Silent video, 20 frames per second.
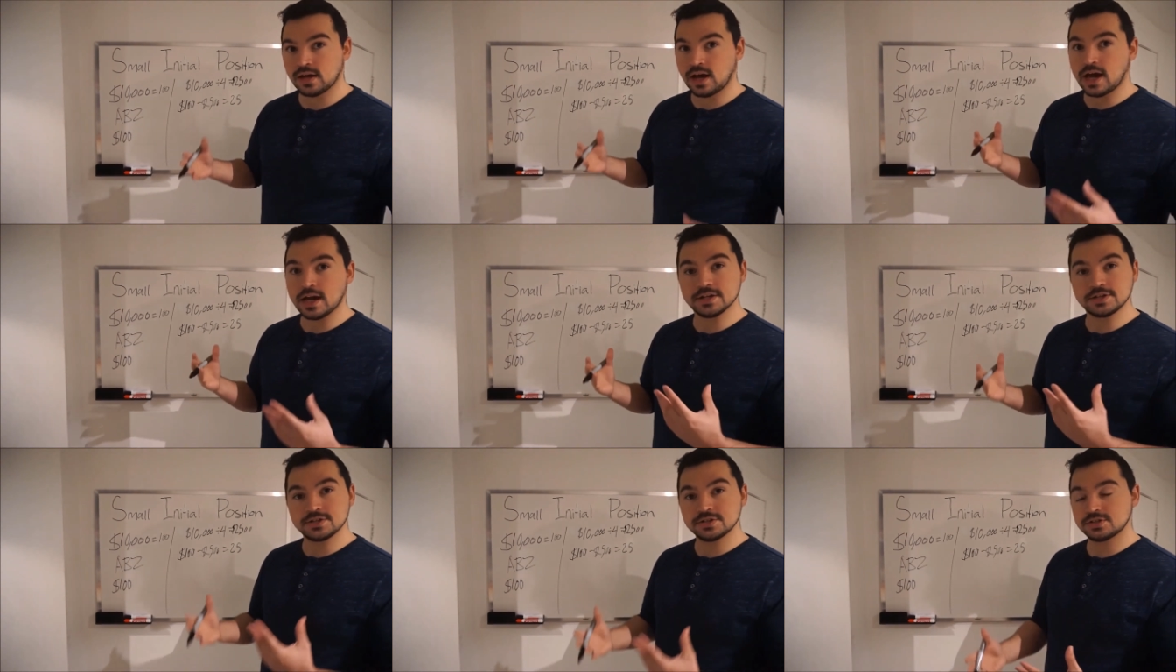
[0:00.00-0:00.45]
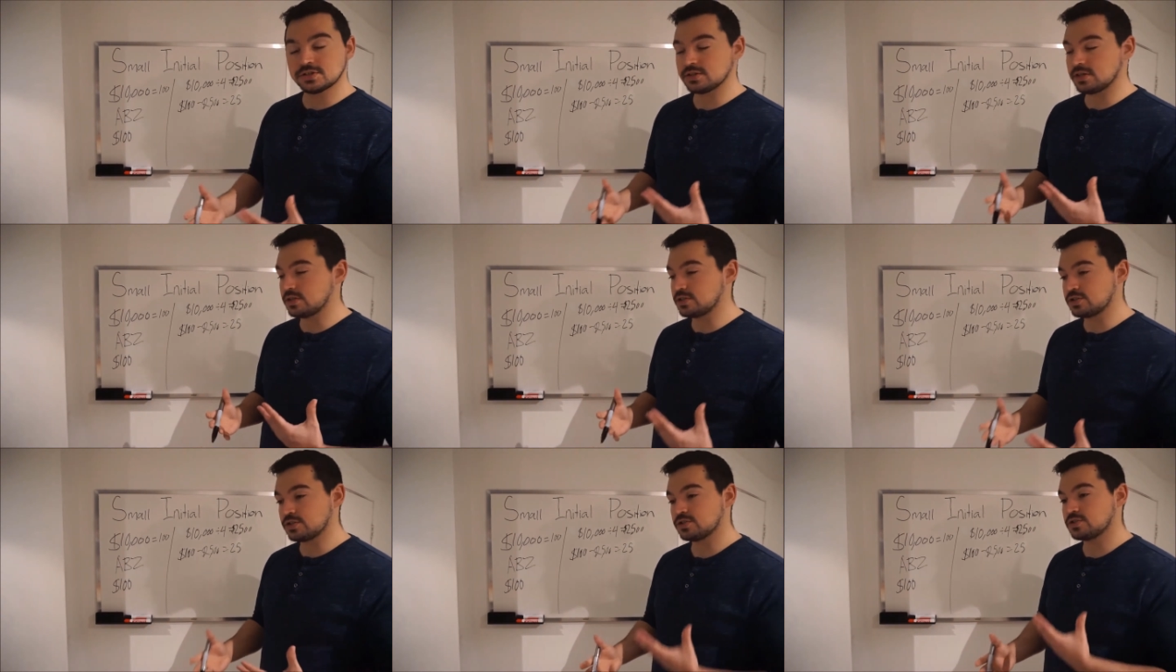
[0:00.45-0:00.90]
it
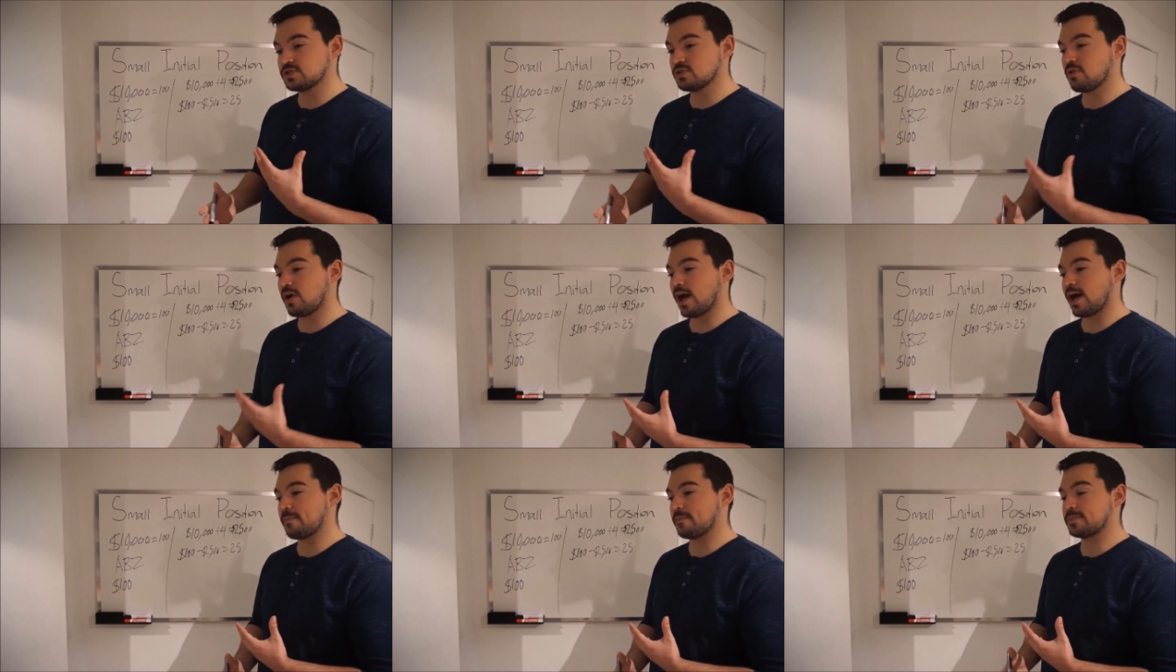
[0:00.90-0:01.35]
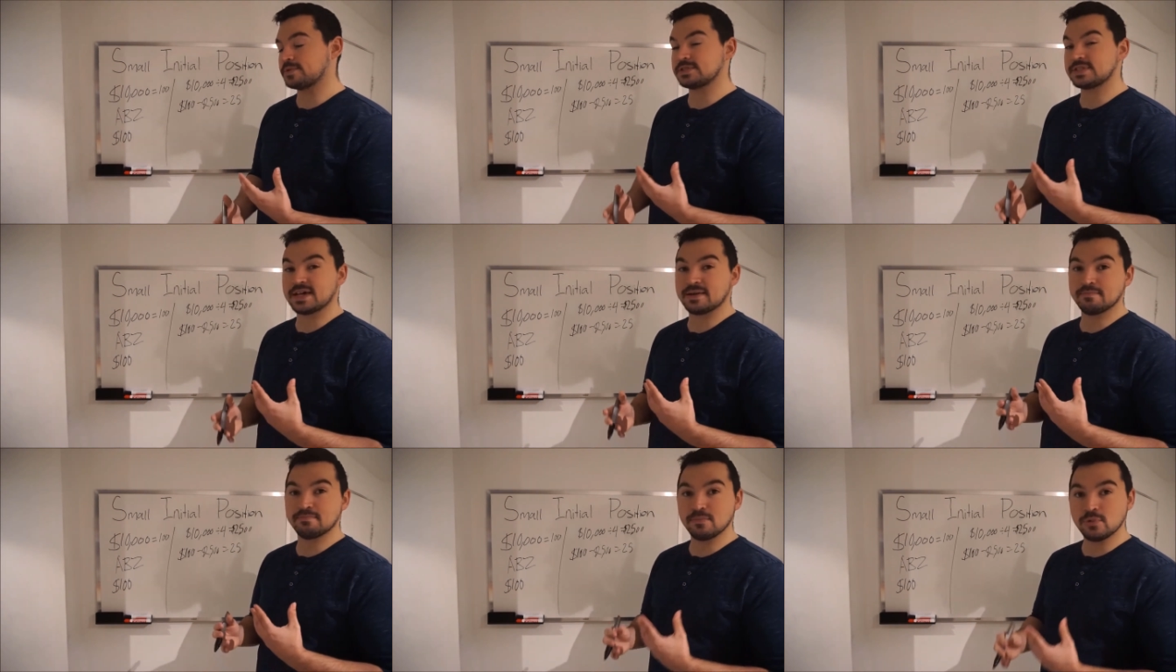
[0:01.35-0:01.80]
just so happens
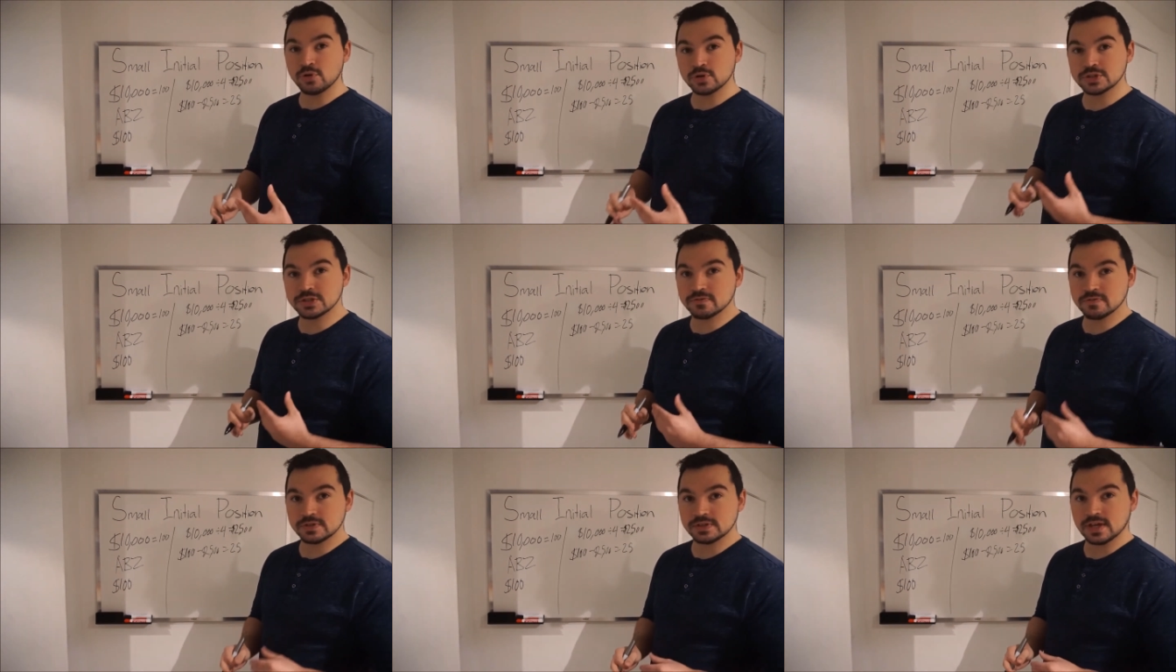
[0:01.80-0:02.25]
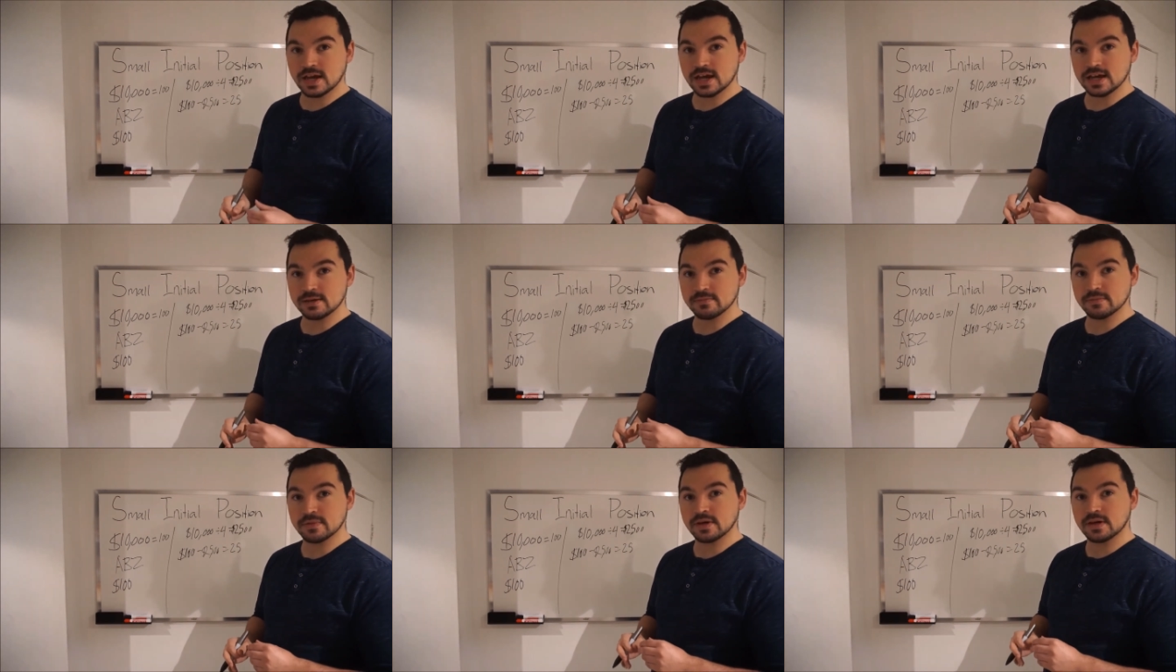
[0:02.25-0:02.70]
that most of the
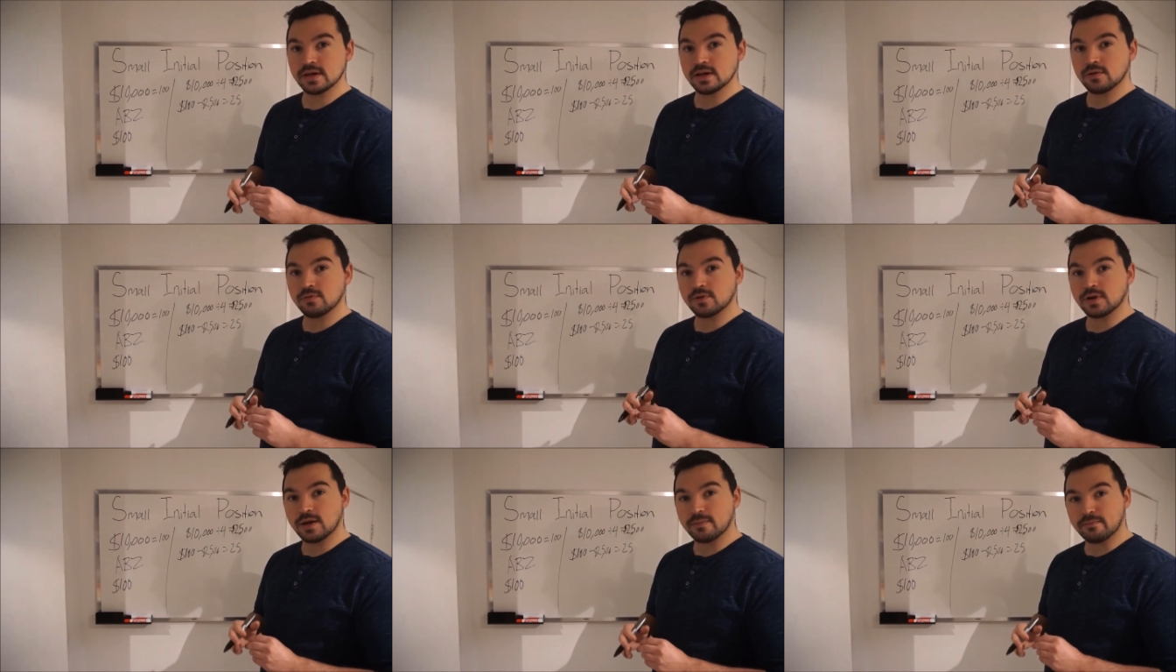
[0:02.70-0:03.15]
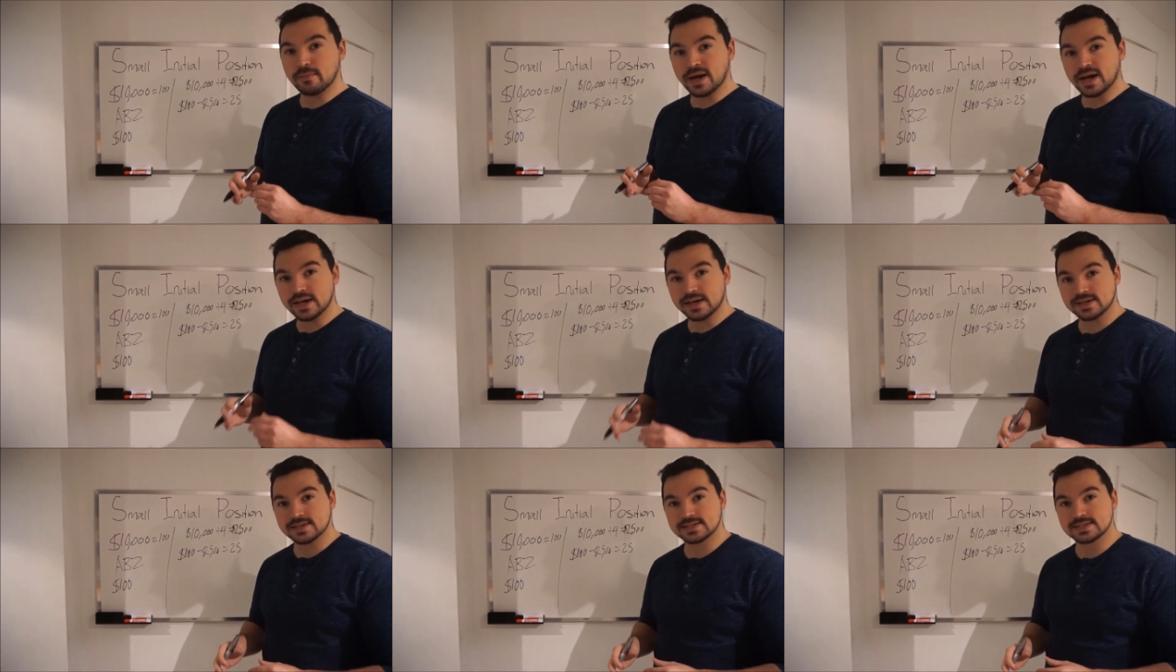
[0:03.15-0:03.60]
time when I'm
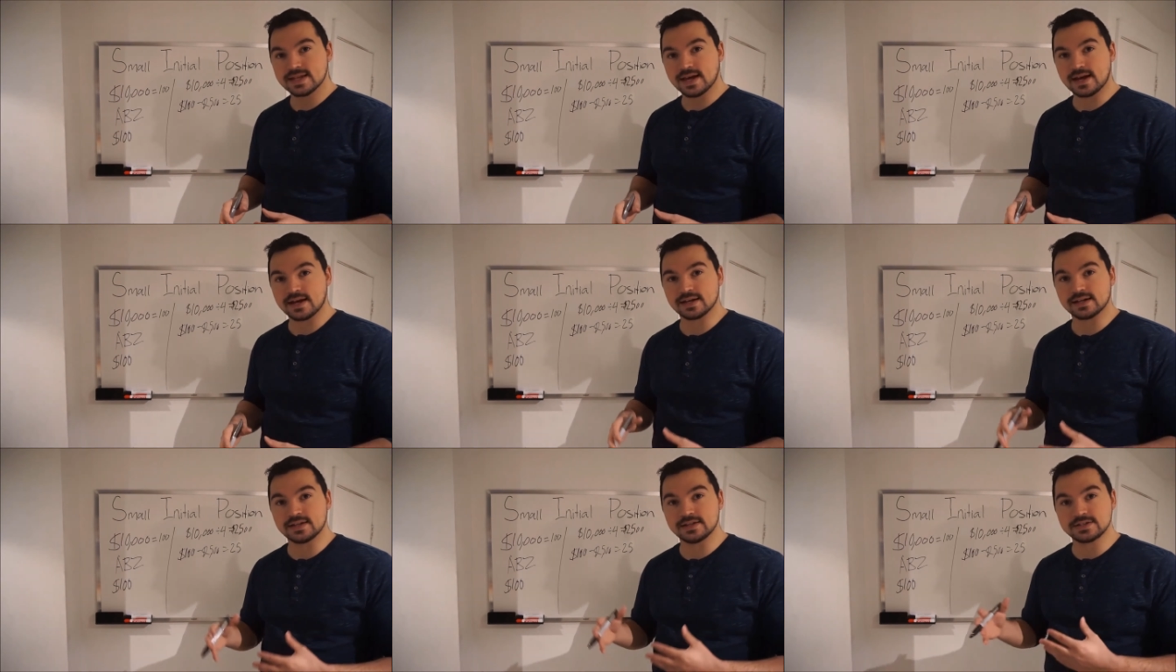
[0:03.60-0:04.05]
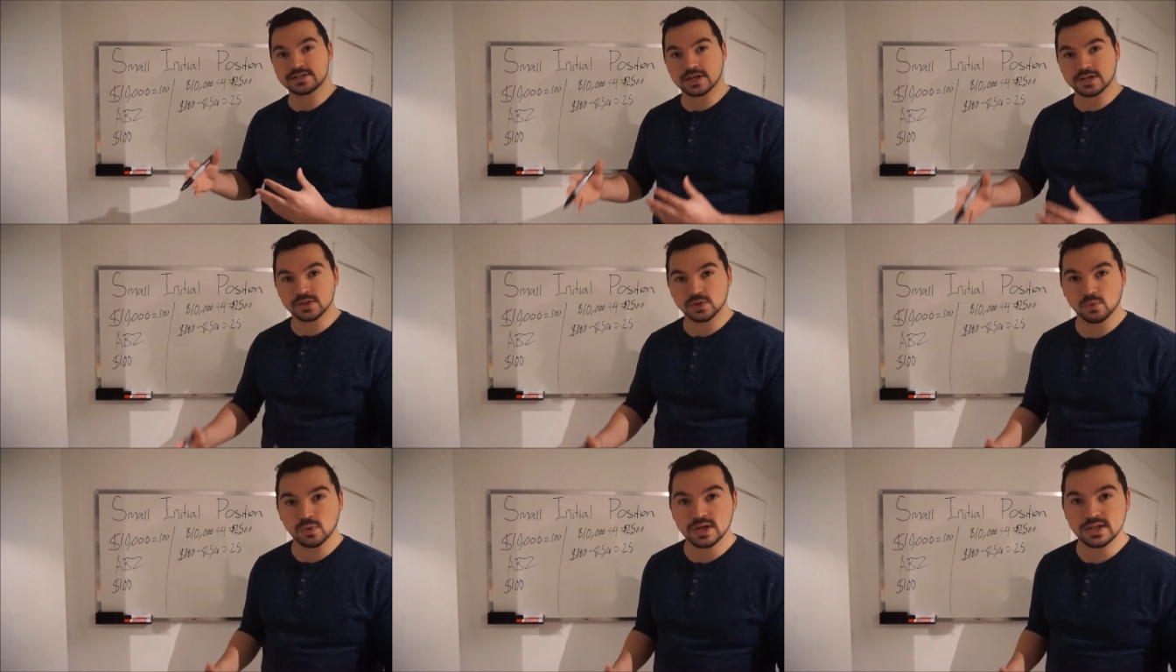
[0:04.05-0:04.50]
buying a stock and it's
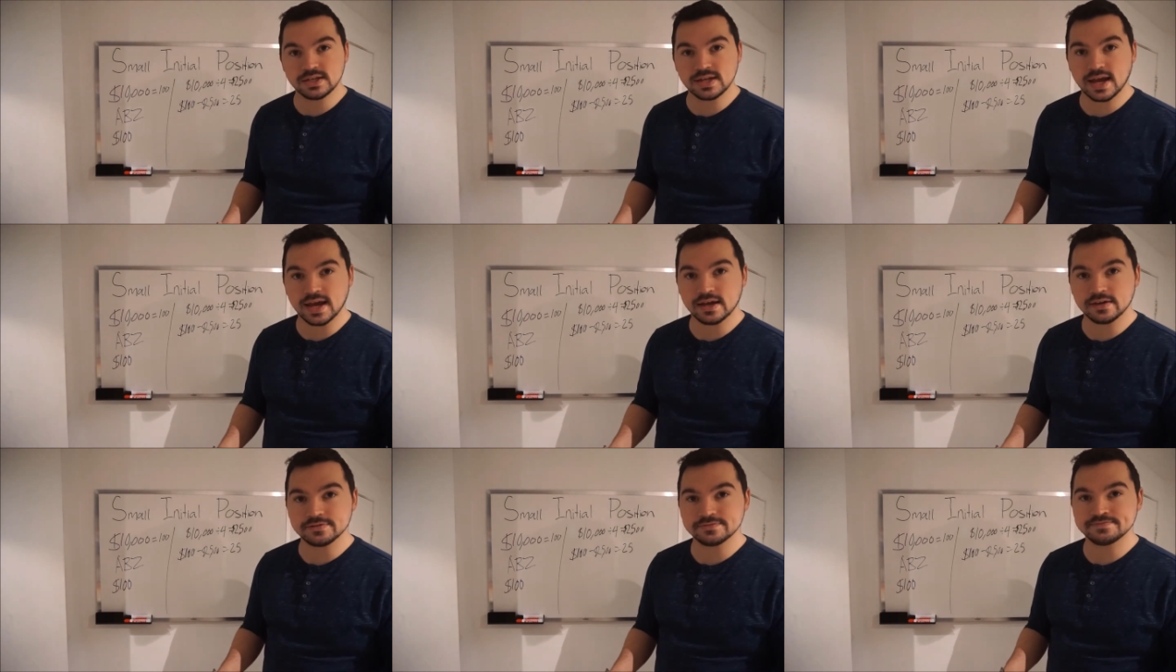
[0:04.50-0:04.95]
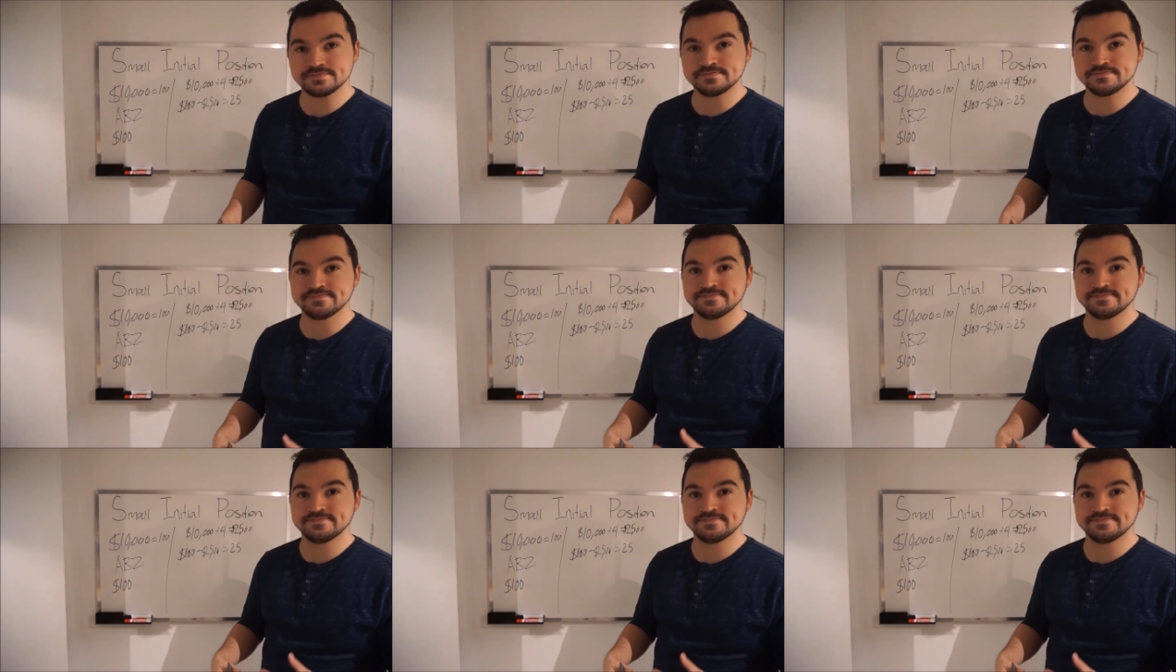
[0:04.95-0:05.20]
on the way down,